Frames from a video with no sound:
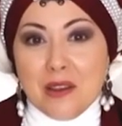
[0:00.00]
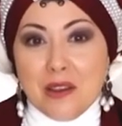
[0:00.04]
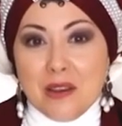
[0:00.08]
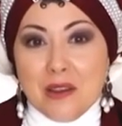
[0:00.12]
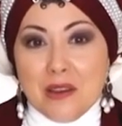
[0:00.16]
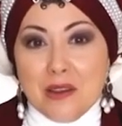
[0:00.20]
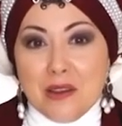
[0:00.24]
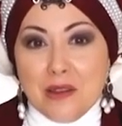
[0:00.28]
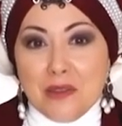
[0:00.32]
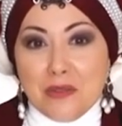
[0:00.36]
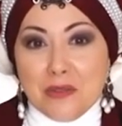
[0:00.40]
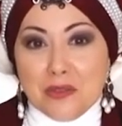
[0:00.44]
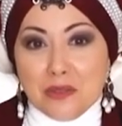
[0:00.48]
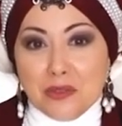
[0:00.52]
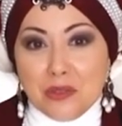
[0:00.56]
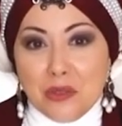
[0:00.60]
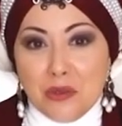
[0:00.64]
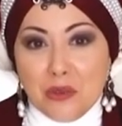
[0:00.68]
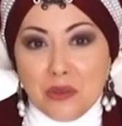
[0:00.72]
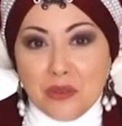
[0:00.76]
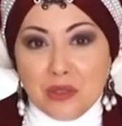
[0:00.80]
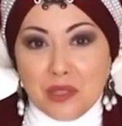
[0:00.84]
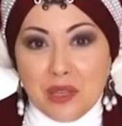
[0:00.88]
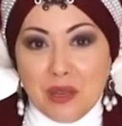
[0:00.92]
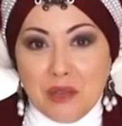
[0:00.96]
I will
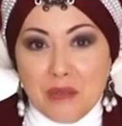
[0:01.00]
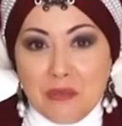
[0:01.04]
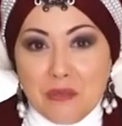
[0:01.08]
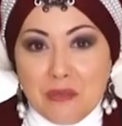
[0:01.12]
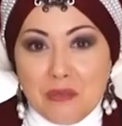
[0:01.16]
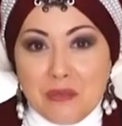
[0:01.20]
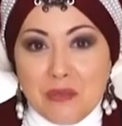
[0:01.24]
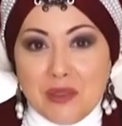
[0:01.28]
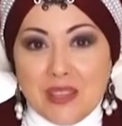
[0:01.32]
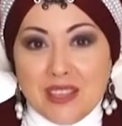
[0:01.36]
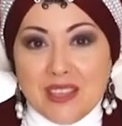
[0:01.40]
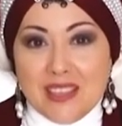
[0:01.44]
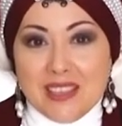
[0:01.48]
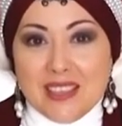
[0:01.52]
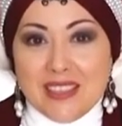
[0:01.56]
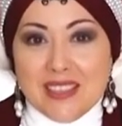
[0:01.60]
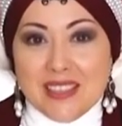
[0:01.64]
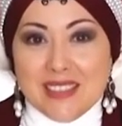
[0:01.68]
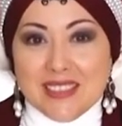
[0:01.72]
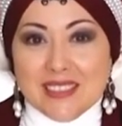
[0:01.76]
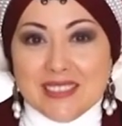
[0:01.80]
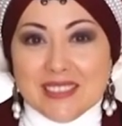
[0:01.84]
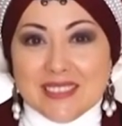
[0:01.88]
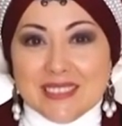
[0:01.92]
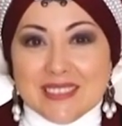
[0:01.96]
find you
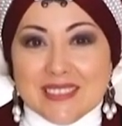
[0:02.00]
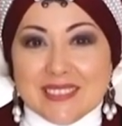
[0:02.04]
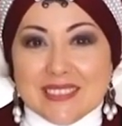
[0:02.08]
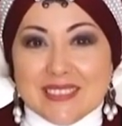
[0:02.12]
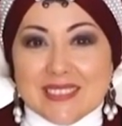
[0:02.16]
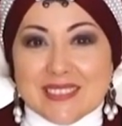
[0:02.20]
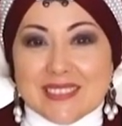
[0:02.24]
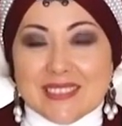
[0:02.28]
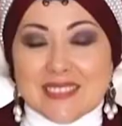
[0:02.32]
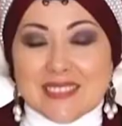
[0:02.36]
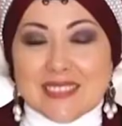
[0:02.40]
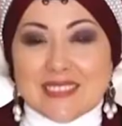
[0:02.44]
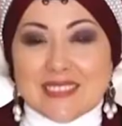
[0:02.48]
in the subtle